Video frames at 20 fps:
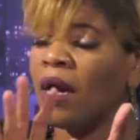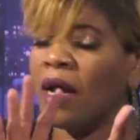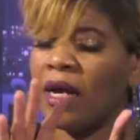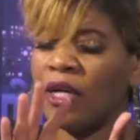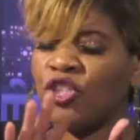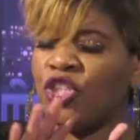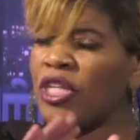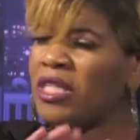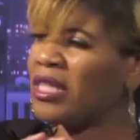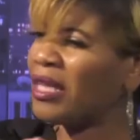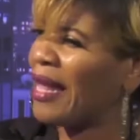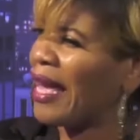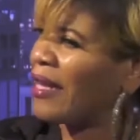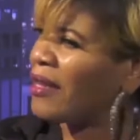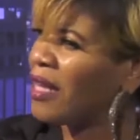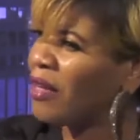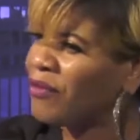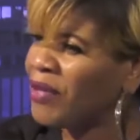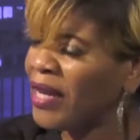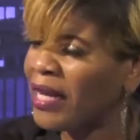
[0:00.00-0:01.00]
She doesn't like
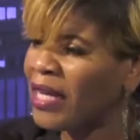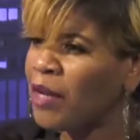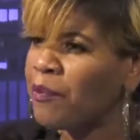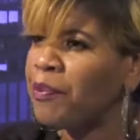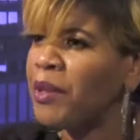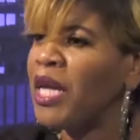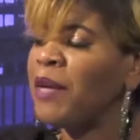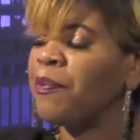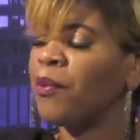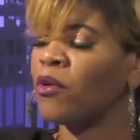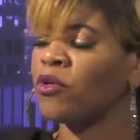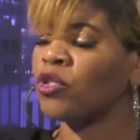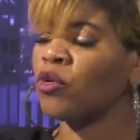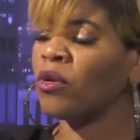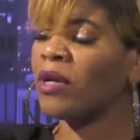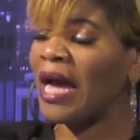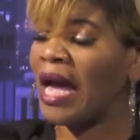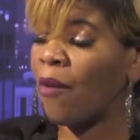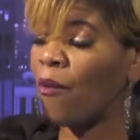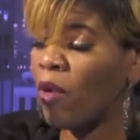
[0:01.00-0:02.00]
left-handed people. So
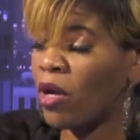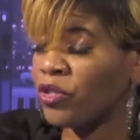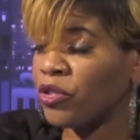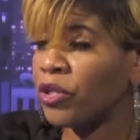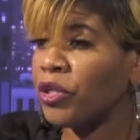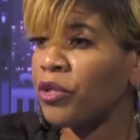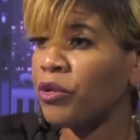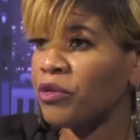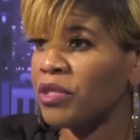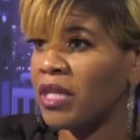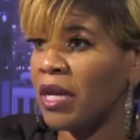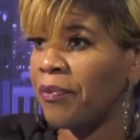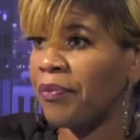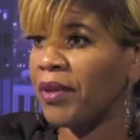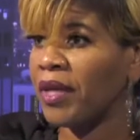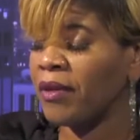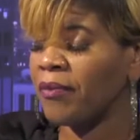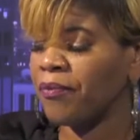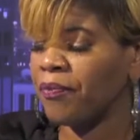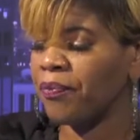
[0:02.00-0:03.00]
God wants her to do
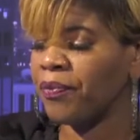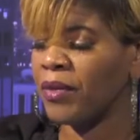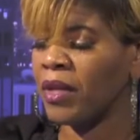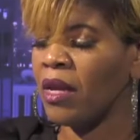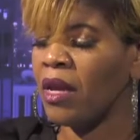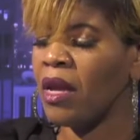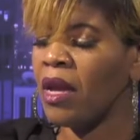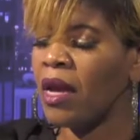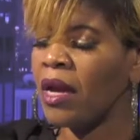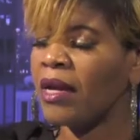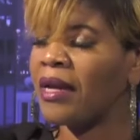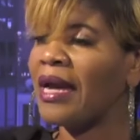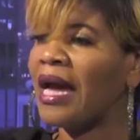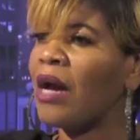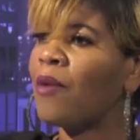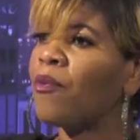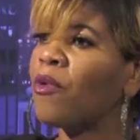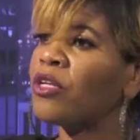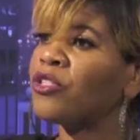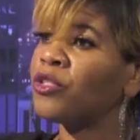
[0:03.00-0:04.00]
something.
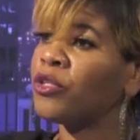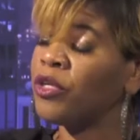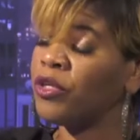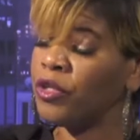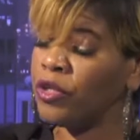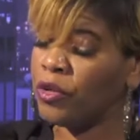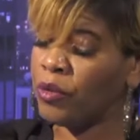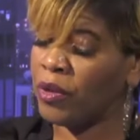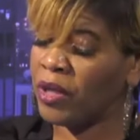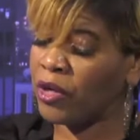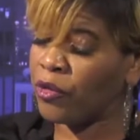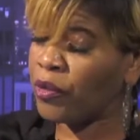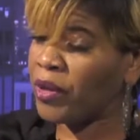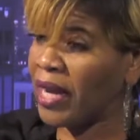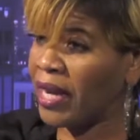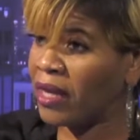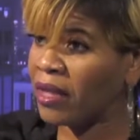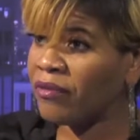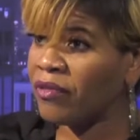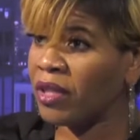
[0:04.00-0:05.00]
God wants her to do it
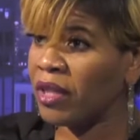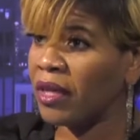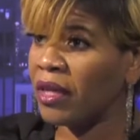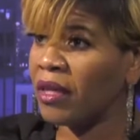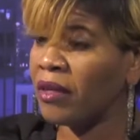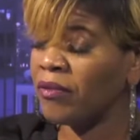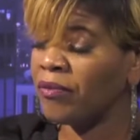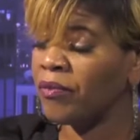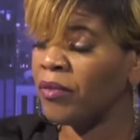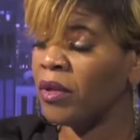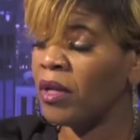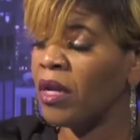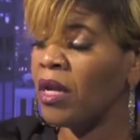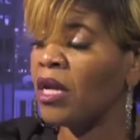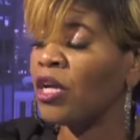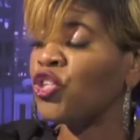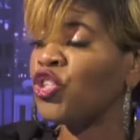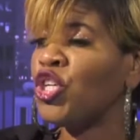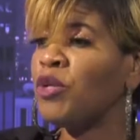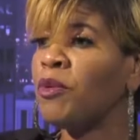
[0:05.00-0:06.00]
creatively.
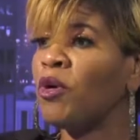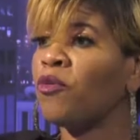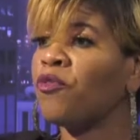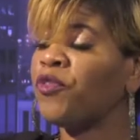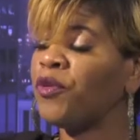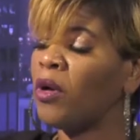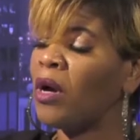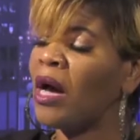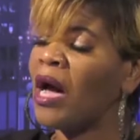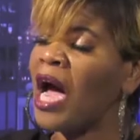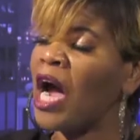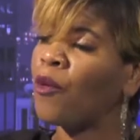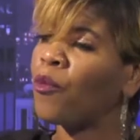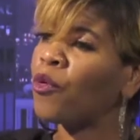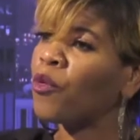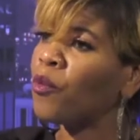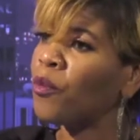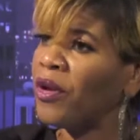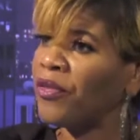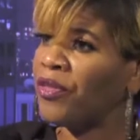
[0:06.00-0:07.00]
She won't feel
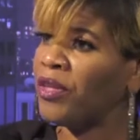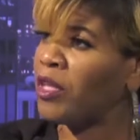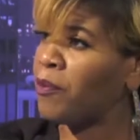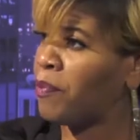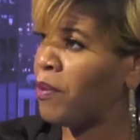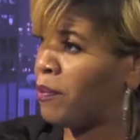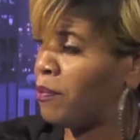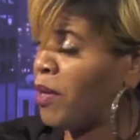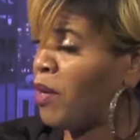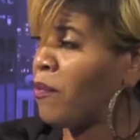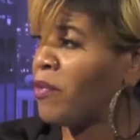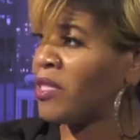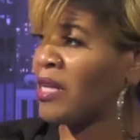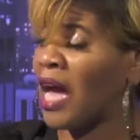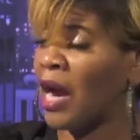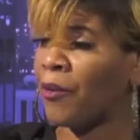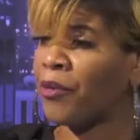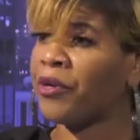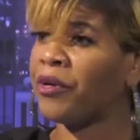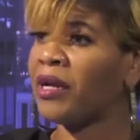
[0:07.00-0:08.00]
awkward with it. The pen was
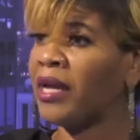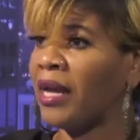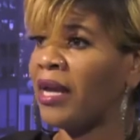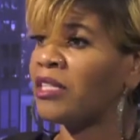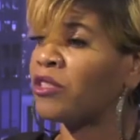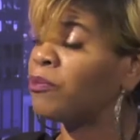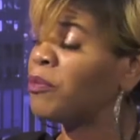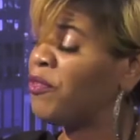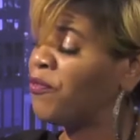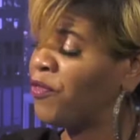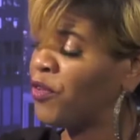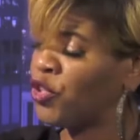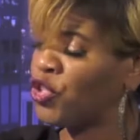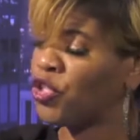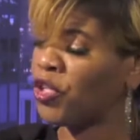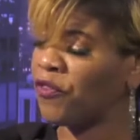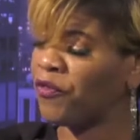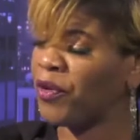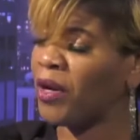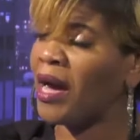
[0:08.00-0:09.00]
awkward in her hands. She's
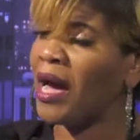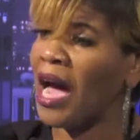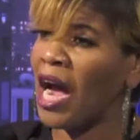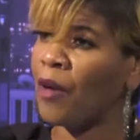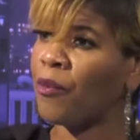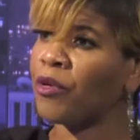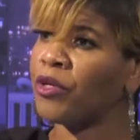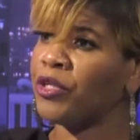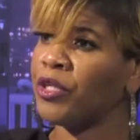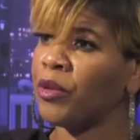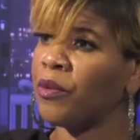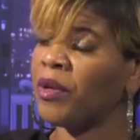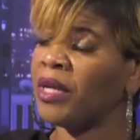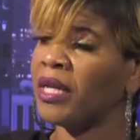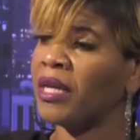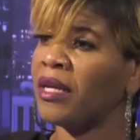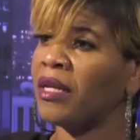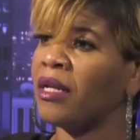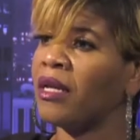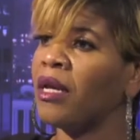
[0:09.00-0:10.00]
going to feel awkward doing
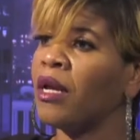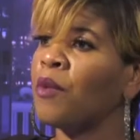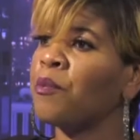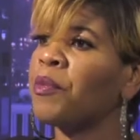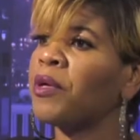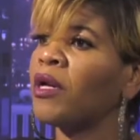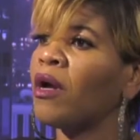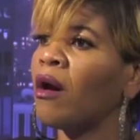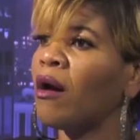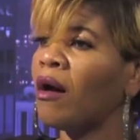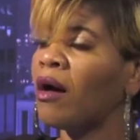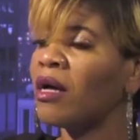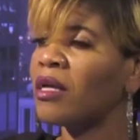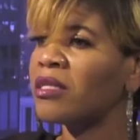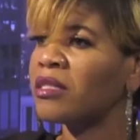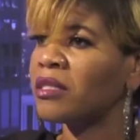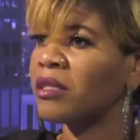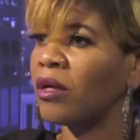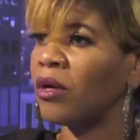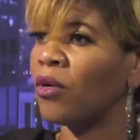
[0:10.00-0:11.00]
it. But
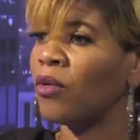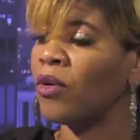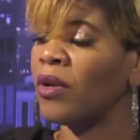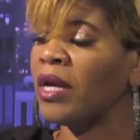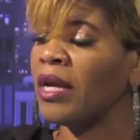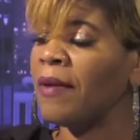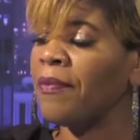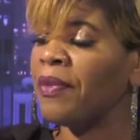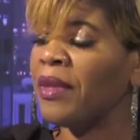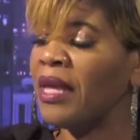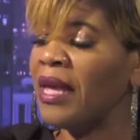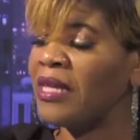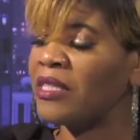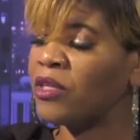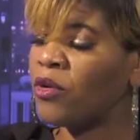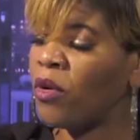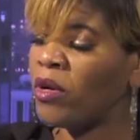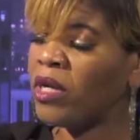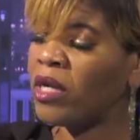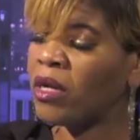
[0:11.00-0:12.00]
also, it's
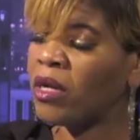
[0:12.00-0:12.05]
going to